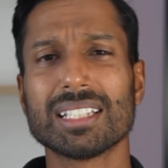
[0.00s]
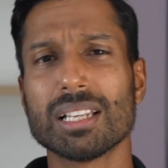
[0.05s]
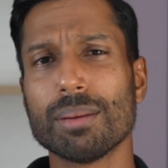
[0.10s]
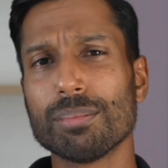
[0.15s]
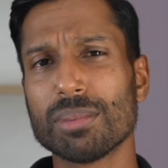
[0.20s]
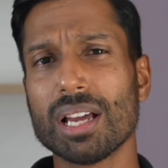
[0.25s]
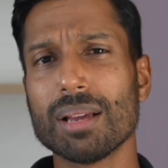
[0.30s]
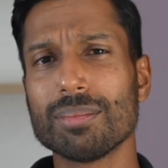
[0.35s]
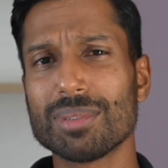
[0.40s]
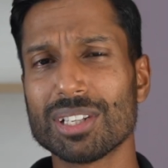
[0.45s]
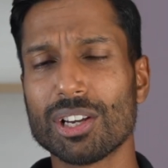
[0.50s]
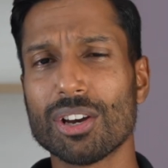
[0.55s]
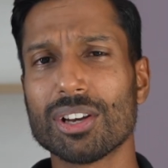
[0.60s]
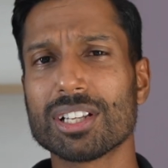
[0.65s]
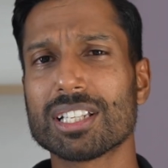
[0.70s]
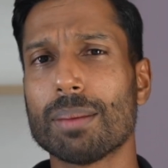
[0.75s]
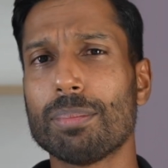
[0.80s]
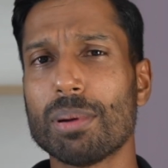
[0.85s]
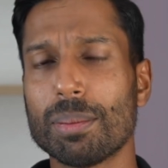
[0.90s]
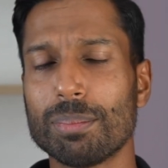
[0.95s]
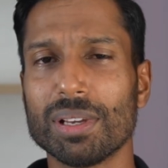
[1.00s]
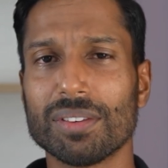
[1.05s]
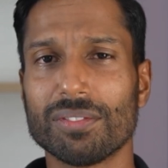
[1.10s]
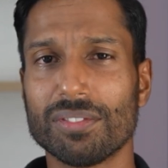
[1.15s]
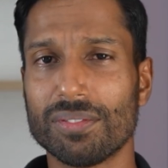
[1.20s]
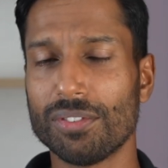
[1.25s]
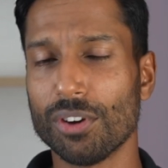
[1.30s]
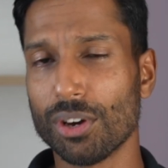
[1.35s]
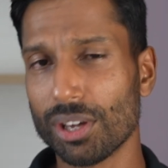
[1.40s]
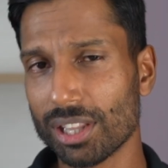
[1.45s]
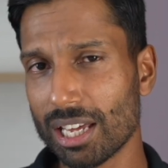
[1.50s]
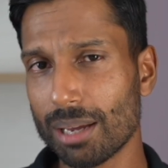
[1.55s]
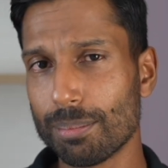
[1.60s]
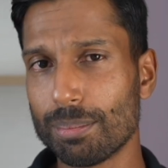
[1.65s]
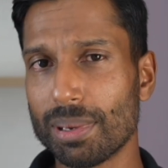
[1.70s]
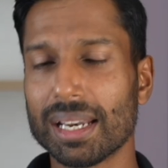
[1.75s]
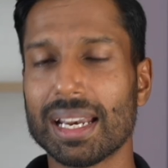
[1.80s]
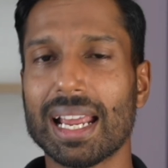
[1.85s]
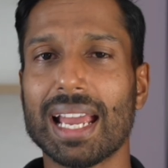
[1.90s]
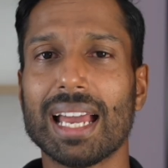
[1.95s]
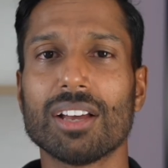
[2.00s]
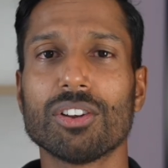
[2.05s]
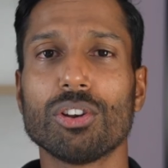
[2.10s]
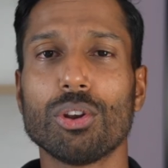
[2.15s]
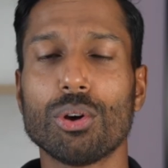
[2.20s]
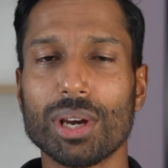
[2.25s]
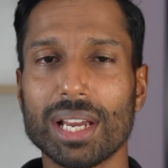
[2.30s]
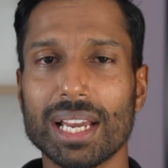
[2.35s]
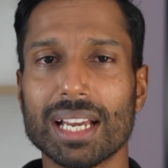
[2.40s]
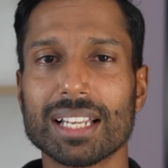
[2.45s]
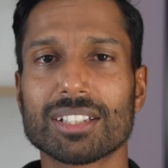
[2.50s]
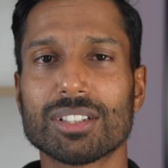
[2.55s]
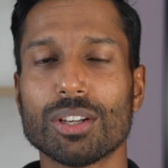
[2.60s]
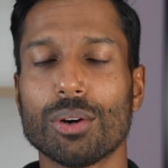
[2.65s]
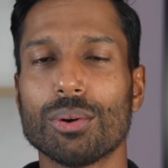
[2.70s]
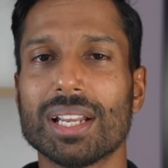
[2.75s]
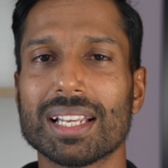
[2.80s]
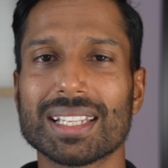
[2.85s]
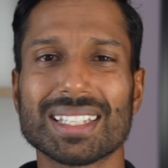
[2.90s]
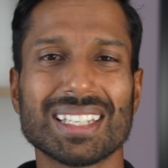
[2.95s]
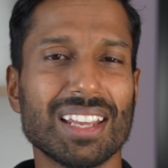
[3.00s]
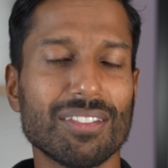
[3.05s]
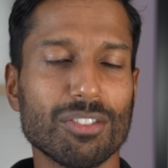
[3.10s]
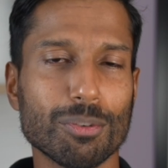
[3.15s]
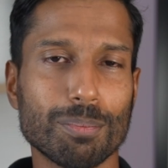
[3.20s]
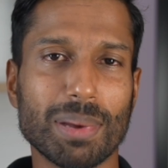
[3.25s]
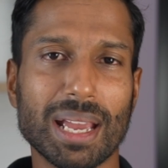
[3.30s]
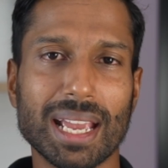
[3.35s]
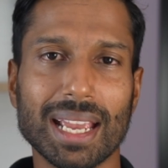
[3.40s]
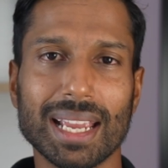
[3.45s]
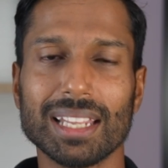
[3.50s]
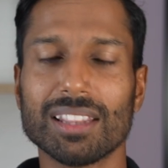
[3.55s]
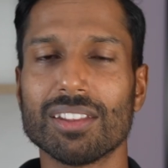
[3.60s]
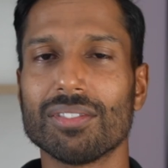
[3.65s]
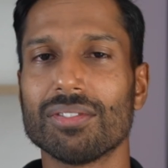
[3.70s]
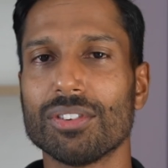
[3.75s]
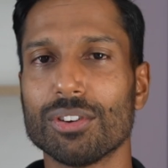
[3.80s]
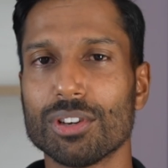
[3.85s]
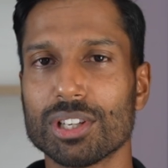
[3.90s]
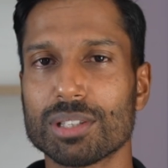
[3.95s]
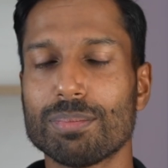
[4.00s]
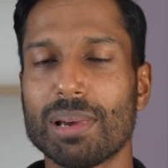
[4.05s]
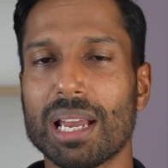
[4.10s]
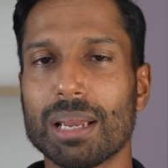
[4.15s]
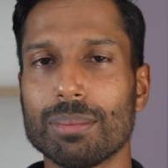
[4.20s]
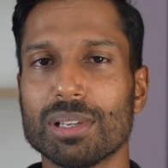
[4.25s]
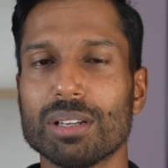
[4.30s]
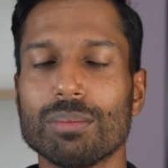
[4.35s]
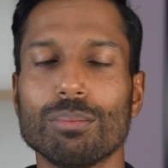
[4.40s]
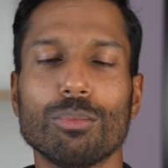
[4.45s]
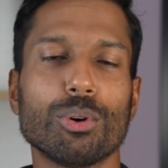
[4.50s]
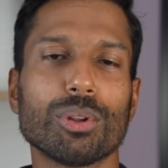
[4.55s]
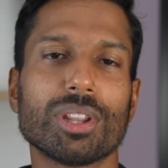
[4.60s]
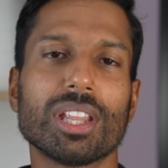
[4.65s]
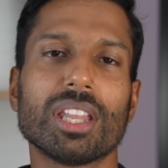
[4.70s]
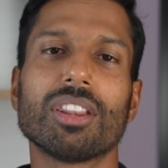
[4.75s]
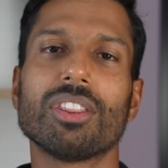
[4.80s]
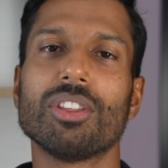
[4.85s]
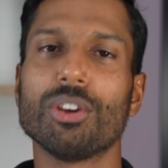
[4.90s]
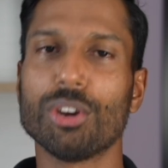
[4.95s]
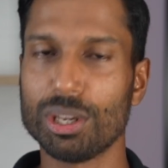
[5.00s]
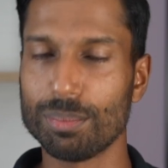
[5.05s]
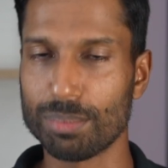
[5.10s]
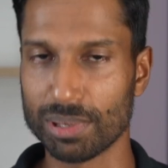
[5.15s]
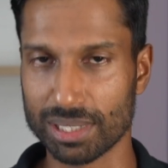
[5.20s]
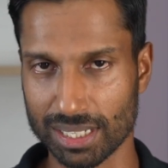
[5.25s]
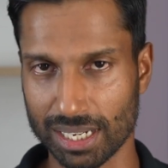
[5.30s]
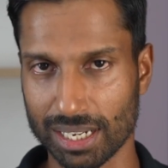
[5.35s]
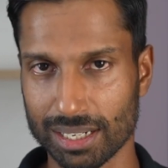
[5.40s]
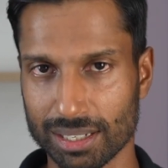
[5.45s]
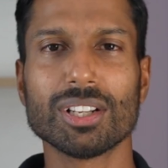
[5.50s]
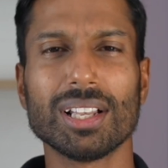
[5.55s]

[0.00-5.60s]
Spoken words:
Sometimes it goes up a bit further, but our lawyer has told us never pay the first payment more than 30%.